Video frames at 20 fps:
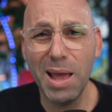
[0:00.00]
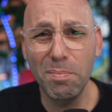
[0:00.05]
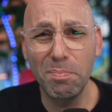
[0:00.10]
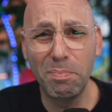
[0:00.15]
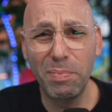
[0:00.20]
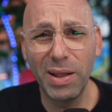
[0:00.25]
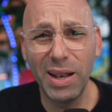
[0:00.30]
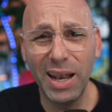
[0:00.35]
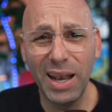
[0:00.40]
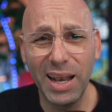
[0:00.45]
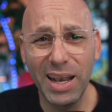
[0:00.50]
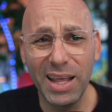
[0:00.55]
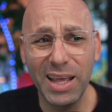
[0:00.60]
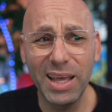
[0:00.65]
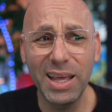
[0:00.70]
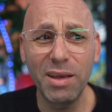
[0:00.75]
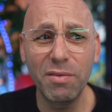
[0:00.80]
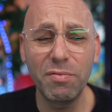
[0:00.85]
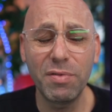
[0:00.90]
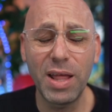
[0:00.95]

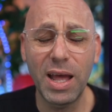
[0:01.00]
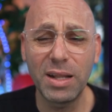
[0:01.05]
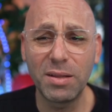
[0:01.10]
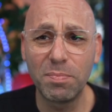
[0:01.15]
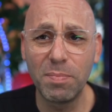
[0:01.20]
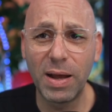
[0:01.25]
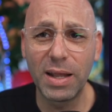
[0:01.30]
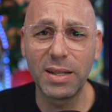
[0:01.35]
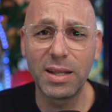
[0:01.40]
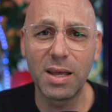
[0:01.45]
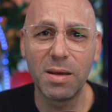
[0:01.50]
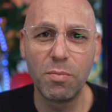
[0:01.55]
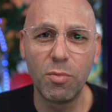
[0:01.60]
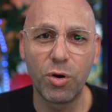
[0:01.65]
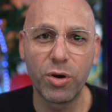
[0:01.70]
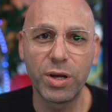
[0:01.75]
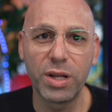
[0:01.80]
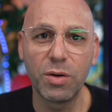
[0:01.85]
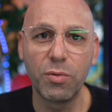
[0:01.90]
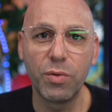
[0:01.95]
believe that Monday
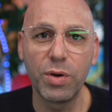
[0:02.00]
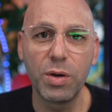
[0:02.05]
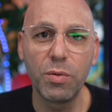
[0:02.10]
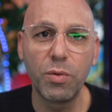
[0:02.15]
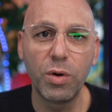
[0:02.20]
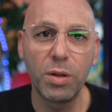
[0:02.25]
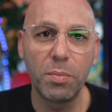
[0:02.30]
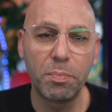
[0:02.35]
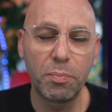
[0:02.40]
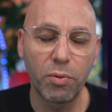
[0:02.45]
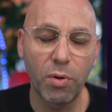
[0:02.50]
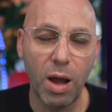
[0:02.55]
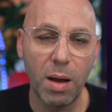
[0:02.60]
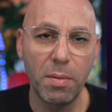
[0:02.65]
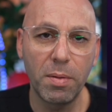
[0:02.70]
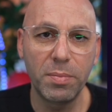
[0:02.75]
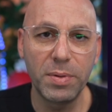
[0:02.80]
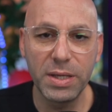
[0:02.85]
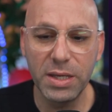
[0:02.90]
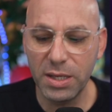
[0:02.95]
morning we will
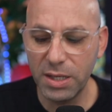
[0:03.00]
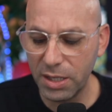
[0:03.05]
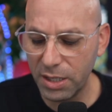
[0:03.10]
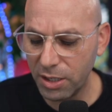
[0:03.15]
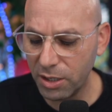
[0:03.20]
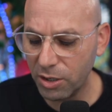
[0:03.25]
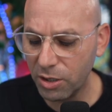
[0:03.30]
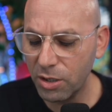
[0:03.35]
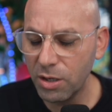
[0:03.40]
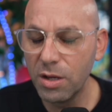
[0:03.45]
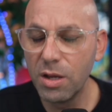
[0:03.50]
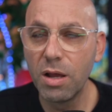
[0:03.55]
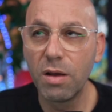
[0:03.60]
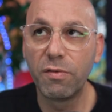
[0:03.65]
probably hear